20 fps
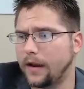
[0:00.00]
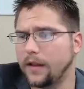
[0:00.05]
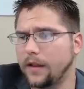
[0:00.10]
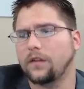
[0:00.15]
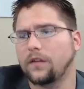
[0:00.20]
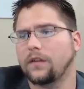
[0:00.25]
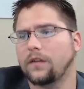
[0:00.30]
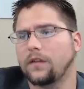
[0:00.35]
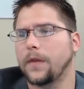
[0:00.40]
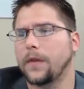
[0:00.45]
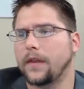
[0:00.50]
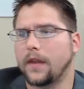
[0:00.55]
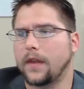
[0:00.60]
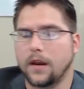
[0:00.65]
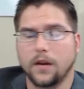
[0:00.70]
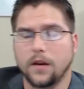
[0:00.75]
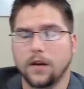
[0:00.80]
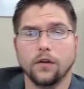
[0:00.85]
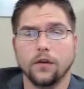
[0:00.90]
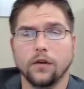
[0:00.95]
this is something
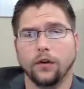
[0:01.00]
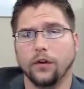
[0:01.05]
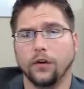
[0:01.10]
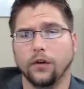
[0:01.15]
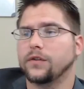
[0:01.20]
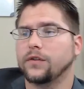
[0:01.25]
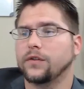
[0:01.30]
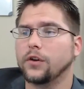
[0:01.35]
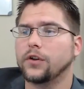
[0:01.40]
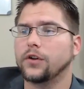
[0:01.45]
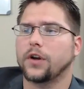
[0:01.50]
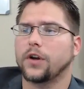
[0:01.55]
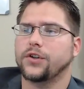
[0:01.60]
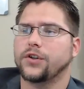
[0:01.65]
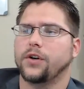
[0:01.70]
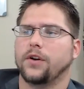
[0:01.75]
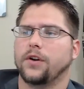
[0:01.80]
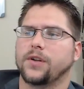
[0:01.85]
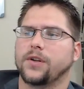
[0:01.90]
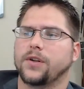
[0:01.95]
that you're
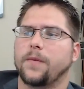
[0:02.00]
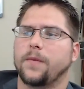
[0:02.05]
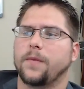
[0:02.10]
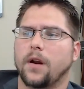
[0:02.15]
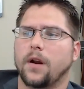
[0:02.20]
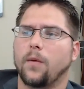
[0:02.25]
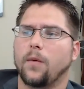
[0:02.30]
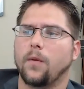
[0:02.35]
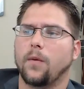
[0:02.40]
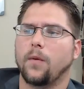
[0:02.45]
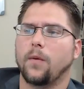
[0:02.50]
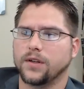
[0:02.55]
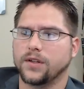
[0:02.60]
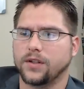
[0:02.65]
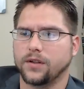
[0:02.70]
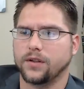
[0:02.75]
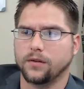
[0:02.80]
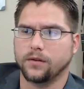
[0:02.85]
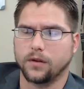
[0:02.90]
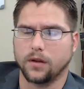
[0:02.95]
touching on, something that I wanted
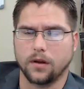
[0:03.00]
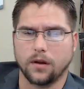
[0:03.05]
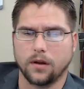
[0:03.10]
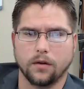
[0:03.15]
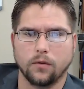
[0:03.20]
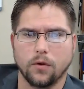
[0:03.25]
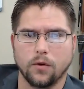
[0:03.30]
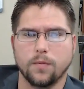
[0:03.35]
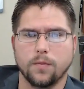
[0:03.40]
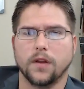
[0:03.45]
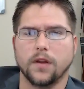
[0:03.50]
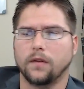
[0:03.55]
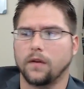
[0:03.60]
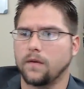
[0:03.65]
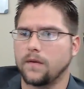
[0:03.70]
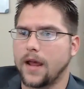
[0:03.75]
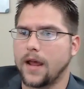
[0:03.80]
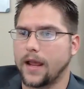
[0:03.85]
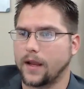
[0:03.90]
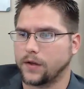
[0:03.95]
us to creep into
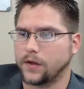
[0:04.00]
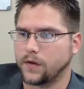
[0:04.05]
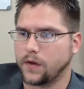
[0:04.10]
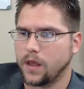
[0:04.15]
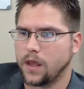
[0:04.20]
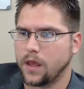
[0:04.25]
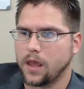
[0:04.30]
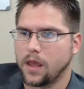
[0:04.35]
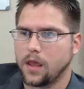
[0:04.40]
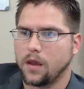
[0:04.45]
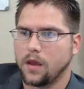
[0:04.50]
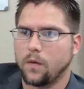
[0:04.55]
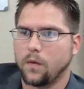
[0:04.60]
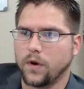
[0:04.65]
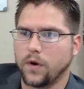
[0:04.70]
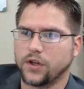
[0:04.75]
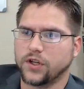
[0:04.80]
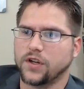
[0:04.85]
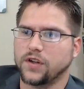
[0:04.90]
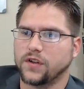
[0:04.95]
next,
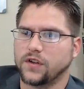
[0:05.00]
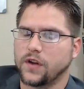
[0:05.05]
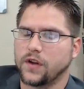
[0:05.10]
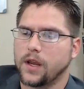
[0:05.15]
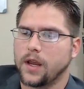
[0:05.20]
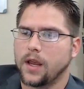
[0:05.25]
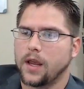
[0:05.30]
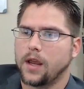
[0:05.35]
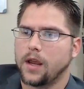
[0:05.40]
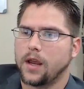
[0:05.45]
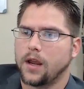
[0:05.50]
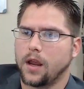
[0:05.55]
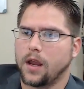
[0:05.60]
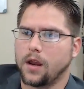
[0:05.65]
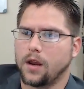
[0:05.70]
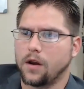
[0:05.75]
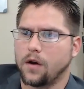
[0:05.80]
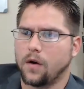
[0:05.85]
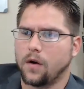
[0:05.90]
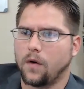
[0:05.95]
which is,
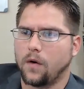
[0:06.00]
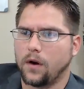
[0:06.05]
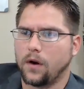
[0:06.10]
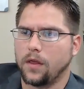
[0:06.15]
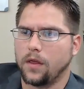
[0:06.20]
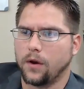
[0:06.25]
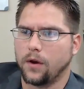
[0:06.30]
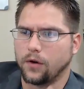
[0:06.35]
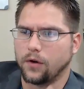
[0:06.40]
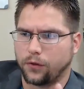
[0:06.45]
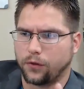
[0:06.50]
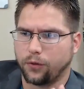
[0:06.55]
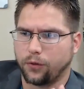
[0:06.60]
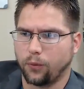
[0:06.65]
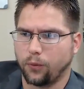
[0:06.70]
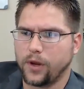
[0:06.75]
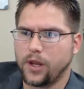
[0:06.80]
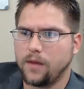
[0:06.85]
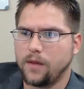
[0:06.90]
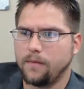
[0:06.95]
there are
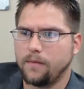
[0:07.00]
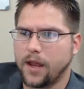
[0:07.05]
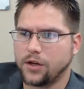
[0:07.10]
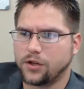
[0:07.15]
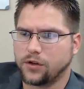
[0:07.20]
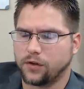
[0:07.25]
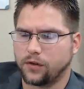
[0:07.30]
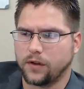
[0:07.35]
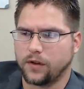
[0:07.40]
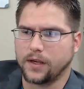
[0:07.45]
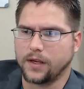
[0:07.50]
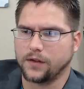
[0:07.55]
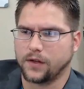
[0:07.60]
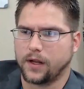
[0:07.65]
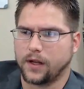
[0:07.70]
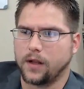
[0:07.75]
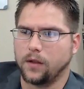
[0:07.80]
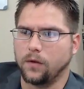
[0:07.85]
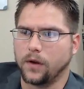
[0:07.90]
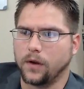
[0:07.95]
three major things
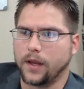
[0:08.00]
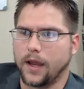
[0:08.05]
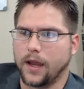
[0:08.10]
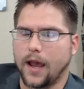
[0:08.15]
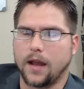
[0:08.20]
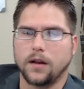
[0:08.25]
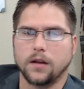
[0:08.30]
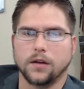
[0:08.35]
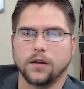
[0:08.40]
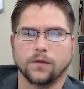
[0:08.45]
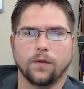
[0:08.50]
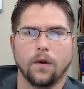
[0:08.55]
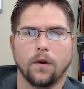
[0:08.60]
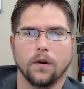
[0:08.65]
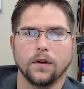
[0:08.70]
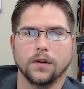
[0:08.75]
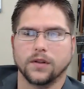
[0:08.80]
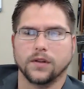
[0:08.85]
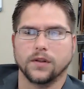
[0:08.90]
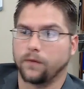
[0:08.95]
that I look at as
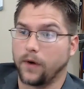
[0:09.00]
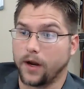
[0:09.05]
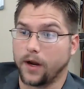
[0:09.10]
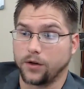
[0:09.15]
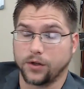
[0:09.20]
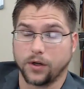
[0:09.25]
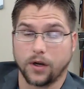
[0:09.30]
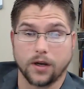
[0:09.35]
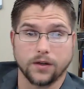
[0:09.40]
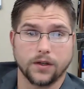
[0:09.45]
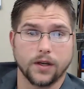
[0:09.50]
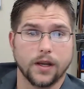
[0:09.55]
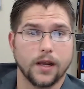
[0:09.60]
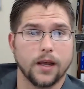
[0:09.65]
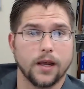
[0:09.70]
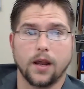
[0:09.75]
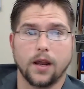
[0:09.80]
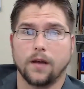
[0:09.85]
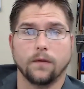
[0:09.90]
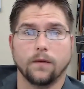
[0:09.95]
far as a franchise.
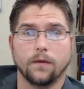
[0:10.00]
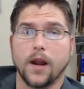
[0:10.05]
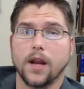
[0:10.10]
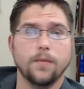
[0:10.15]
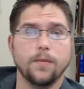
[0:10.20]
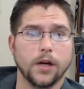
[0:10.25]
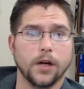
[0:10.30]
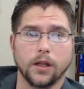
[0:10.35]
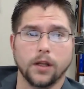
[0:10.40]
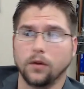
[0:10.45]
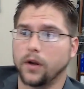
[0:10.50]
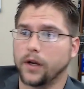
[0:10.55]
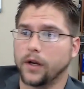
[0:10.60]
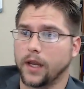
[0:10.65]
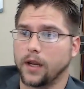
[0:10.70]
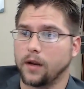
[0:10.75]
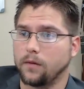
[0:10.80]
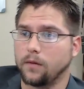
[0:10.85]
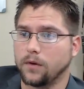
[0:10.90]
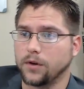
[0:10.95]
And for anybody
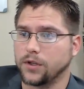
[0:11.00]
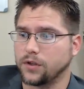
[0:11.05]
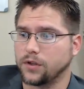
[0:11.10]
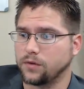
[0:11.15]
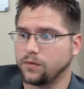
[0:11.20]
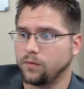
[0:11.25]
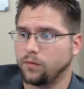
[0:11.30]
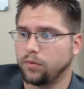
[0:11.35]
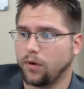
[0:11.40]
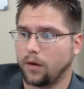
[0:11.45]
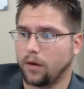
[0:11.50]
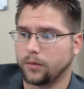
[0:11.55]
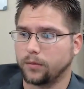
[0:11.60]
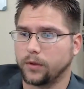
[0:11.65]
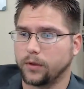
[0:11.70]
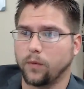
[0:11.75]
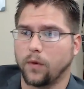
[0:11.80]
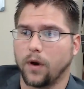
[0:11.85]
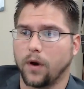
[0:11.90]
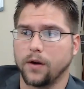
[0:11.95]
looking, which is
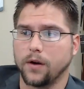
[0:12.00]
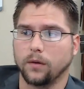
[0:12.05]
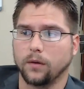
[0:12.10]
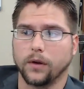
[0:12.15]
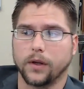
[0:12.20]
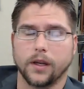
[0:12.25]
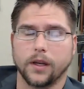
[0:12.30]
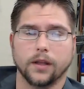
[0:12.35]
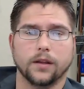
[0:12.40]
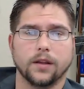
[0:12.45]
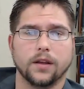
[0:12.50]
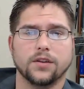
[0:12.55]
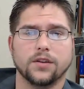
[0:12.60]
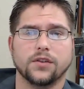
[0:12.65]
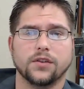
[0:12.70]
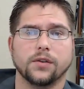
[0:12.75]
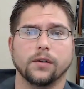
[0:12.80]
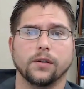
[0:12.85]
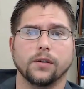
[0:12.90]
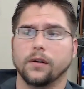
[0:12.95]
probably why you're looking at
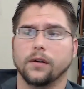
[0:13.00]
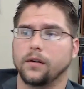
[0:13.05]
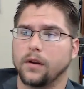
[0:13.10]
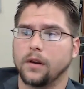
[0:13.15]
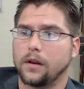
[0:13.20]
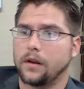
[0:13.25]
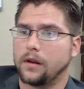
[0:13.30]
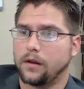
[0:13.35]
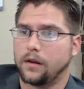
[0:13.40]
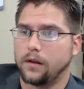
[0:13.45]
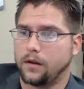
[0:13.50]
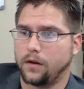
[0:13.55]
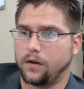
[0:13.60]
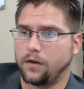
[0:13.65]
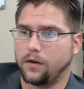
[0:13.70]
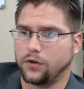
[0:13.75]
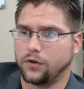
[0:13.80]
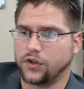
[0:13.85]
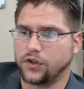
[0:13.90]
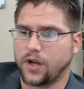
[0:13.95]
this, or
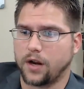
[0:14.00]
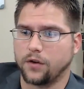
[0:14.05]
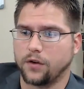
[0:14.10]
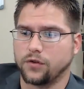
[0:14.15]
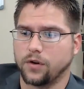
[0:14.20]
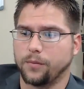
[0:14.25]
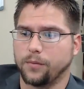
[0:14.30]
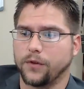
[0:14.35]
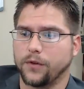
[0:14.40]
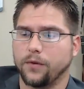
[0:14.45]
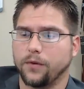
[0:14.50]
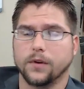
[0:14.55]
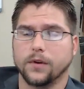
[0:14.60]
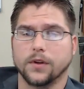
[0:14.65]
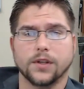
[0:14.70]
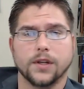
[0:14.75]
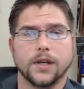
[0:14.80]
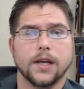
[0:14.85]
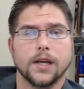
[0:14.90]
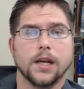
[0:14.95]
you're just kind of drumming through
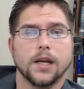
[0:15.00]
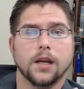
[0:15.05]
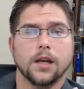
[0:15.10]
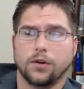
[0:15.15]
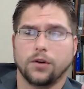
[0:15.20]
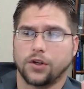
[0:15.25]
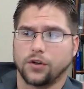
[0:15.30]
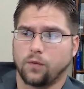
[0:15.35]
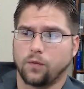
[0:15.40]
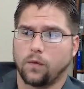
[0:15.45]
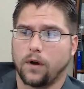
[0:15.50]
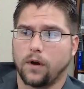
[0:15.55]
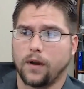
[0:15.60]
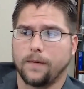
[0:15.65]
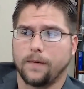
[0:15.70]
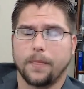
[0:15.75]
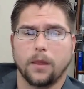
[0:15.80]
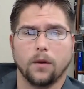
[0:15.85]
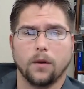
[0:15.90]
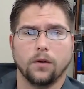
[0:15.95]
this, which is
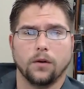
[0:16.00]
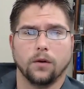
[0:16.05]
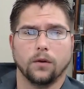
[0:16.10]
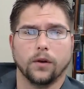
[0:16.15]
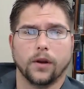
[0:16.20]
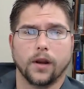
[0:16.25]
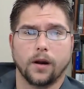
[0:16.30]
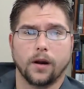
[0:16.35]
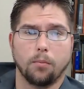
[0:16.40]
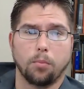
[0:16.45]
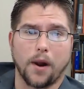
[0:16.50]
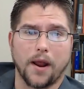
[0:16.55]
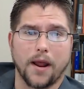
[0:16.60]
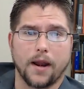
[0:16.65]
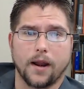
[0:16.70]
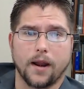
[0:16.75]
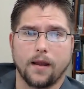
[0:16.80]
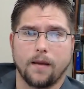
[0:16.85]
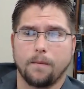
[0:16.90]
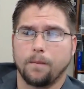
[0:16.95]
one, you're looking at a
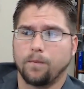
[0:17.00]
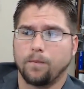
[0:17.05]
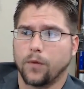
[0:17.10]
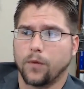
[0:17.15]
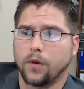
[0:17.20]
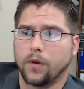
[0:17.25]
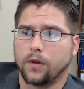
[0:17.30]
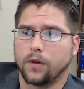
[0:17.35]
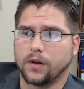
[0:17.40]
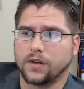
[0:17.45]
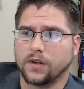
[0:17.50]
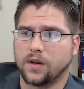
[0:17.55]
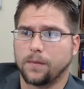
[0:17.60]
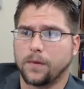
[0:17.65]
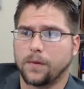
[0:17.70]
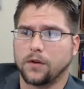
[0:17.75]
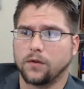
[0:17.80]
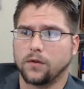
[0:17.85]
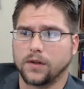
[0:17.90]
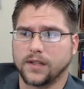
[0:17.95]
brand name. You're looking at
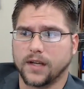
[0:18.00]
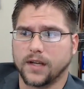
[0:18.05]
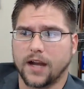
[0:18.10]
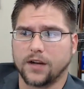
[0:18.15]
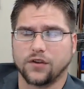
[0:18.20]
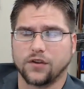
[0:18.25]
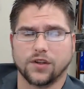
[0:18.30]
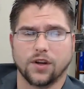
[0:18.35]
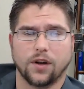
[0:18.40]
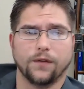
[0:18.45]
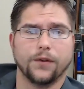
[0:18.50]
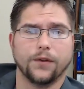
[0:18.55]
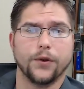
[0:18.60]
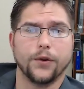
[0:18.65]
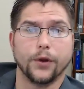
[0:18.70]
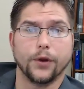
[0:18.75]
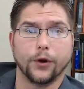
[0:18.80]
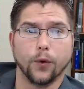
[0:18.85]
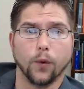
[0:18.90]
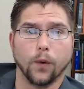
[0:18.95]
something to attach yourself
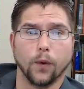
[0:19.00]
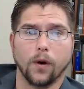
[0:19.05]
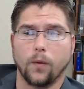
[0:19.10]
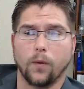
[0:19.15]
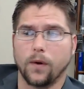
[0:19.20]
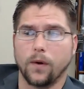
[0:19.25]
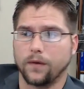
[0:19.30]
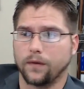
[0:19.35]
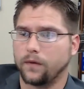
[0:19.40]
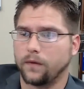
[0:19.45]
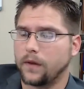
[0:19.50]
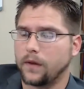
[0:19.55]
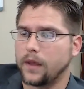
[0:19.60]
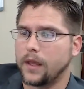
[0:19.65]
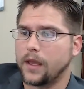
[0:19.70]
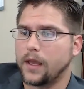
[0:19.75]
to grow with.